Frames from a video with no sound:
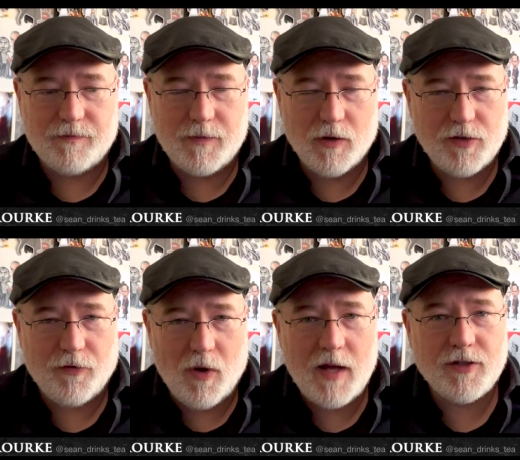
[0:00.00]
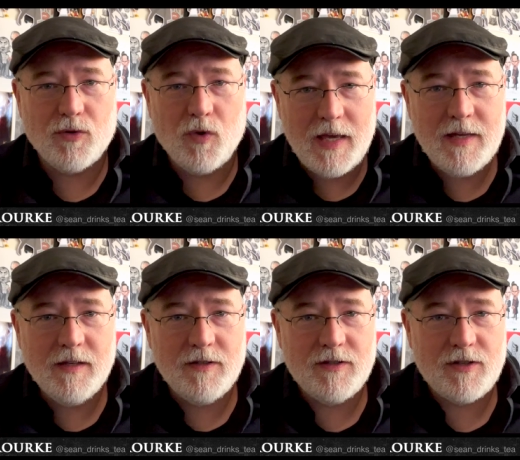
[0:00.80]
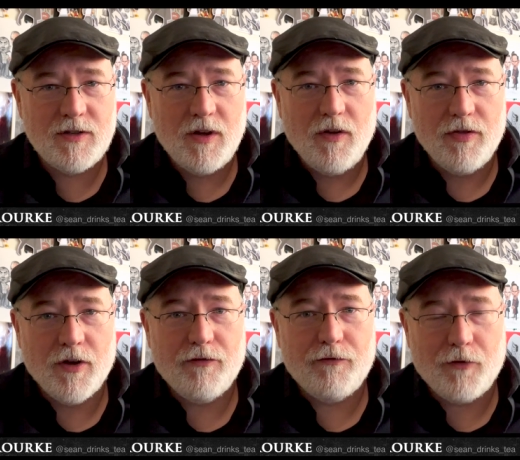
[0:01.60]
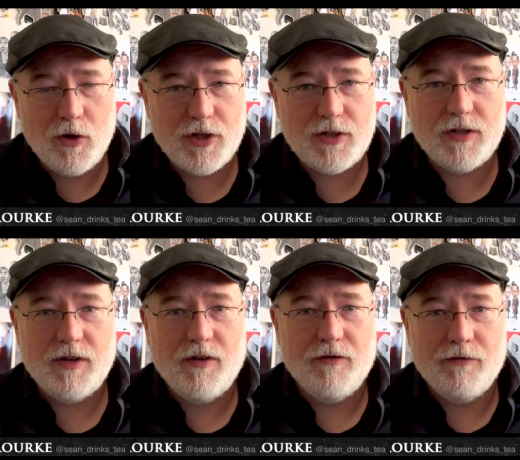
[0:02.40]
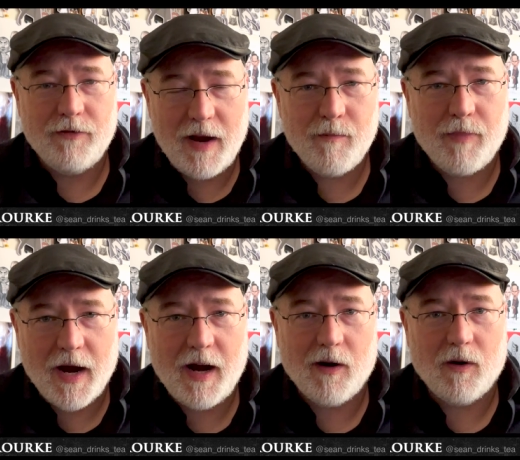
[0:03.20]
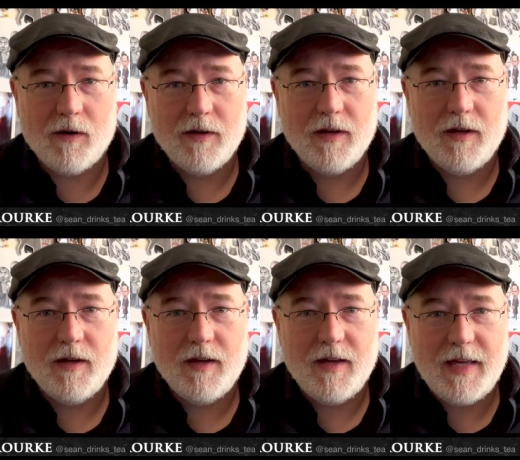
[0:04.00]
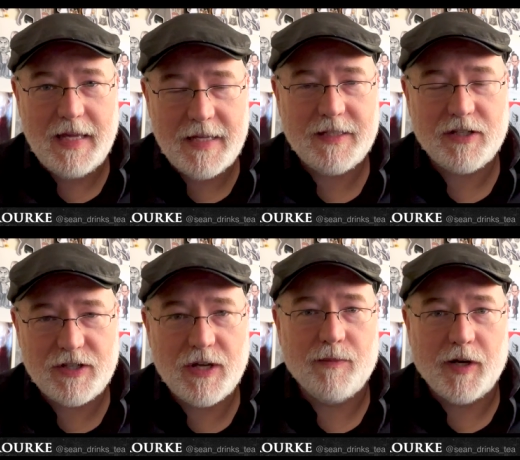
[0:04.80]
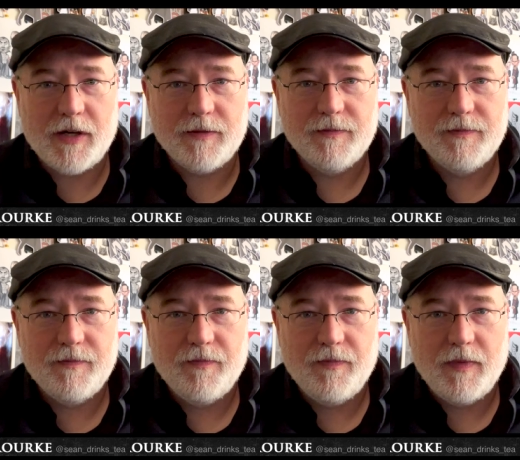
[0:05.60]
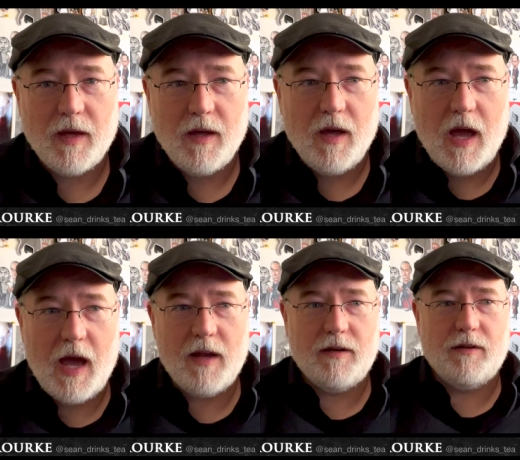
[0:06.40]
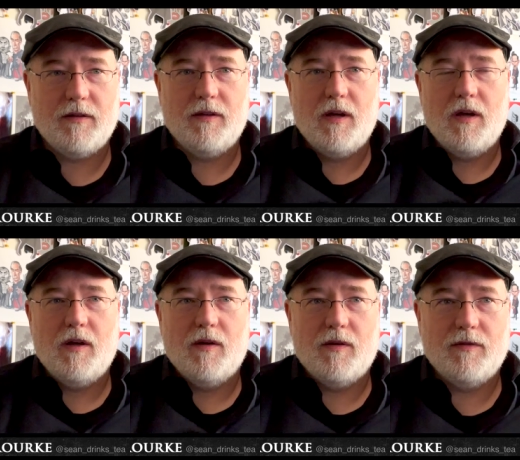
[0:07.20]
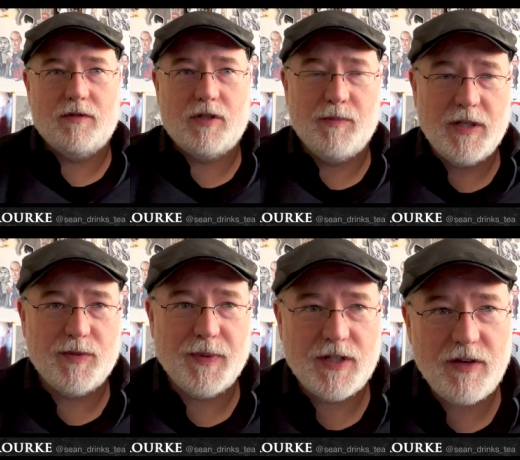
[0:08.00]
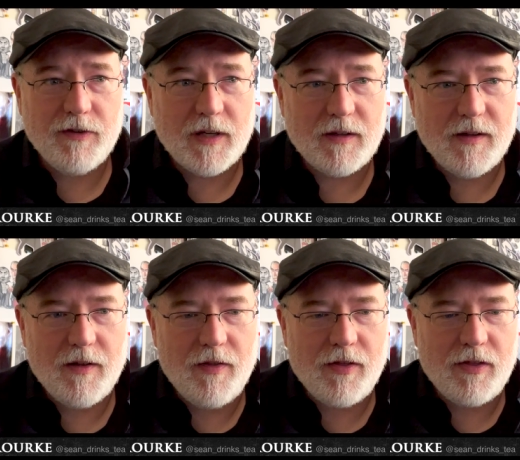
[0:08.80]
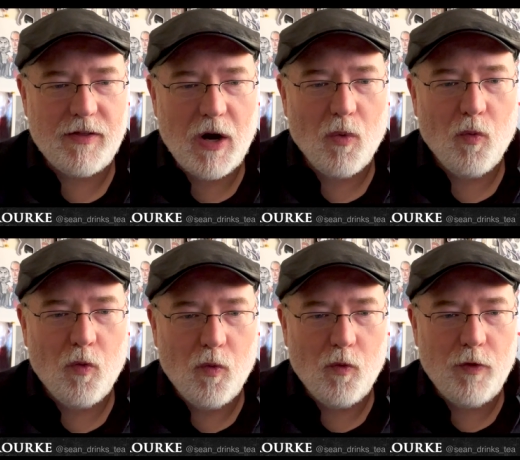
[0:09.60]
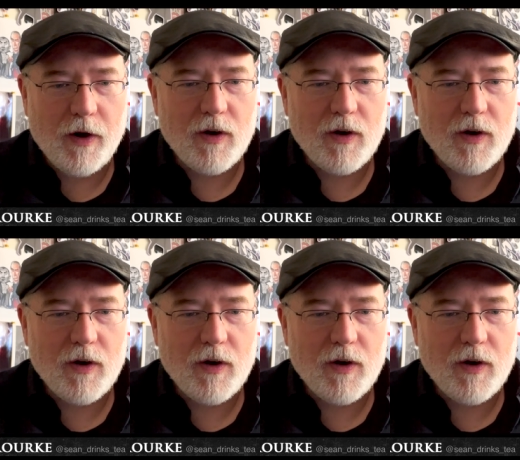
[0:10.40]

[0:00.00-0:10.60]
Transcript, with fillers: Nosferatu is the first vampire in cinema. And to be specific, there there